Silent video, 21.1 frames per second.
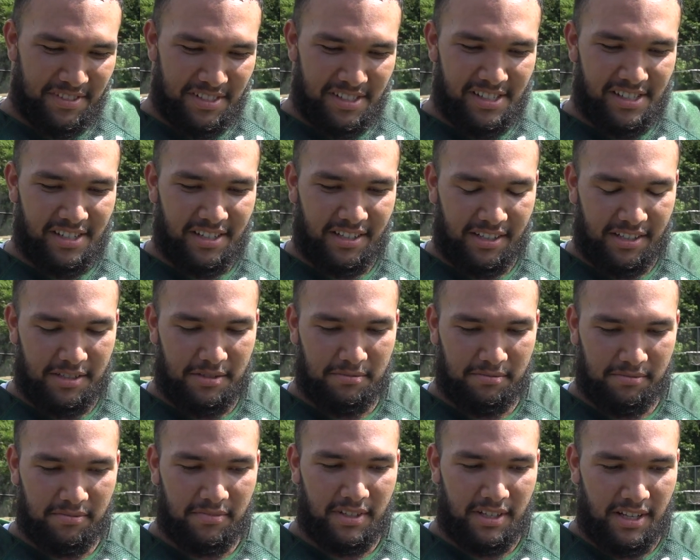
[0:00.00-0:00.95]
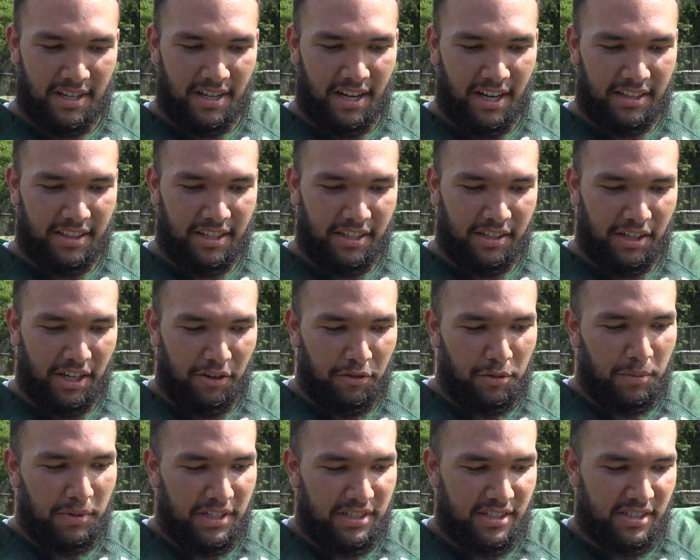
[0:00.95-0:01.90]
But I think
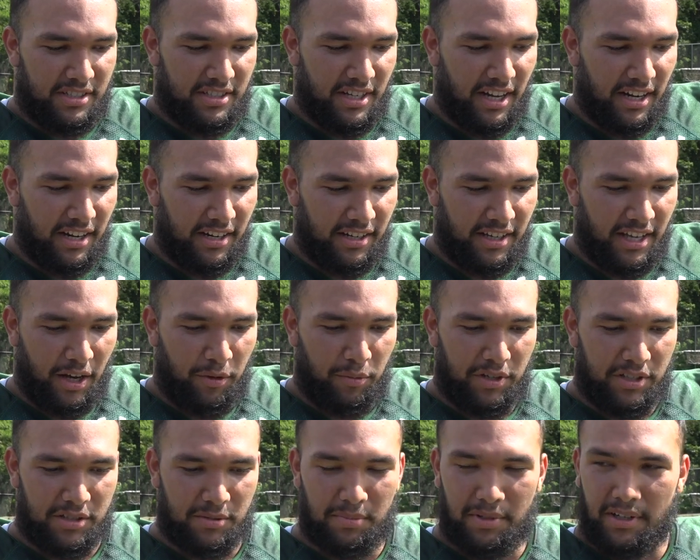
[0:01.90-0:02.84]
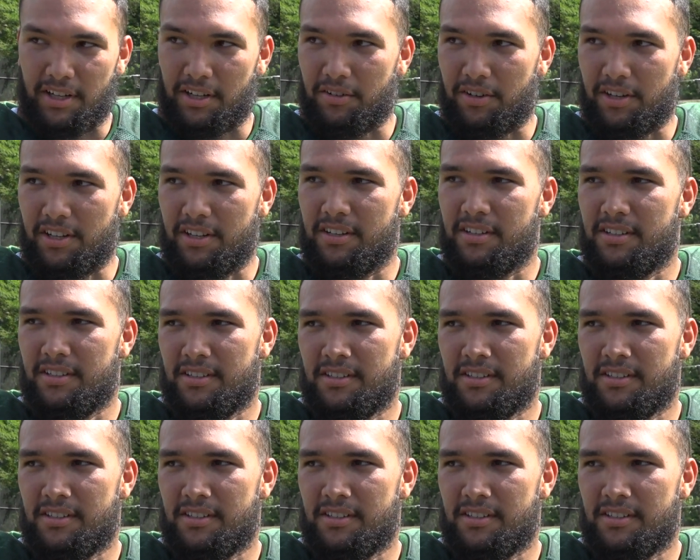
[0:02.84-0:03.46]
everybody's excited and can't wait to play already.